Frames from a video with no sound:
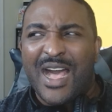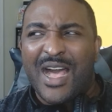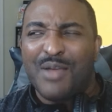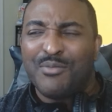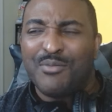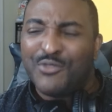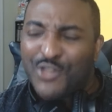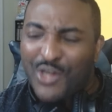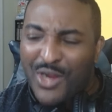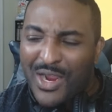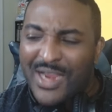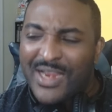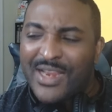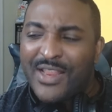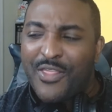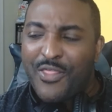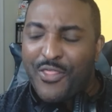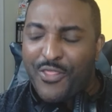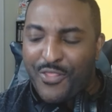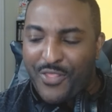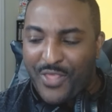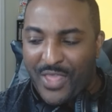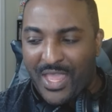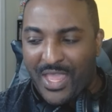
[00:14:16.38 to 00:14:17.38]
I'm trying to
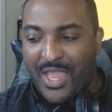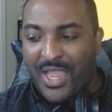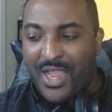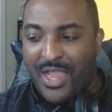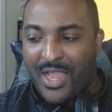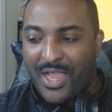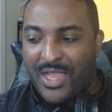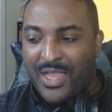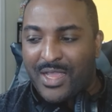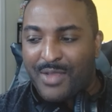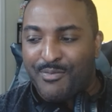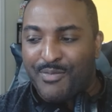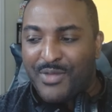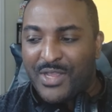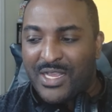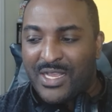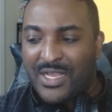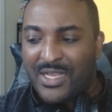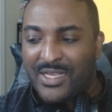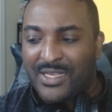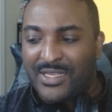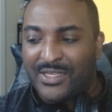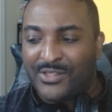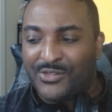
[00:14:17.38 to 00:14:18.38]
think,
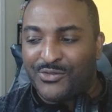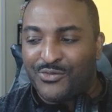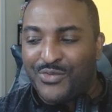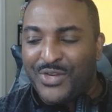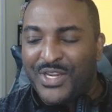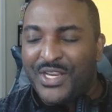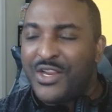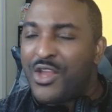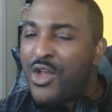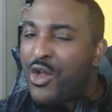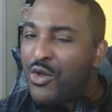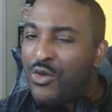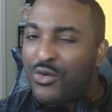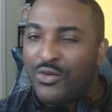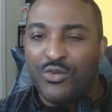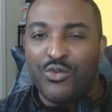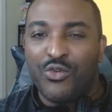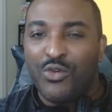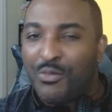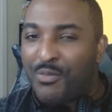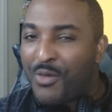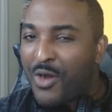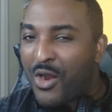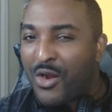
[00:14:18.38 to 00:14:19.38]
because we know
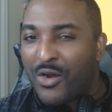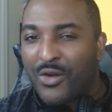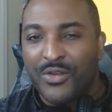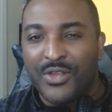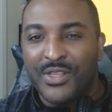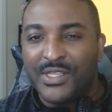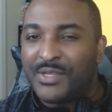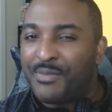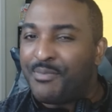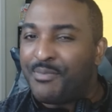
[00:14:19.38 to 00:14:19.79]
Kuwabara is a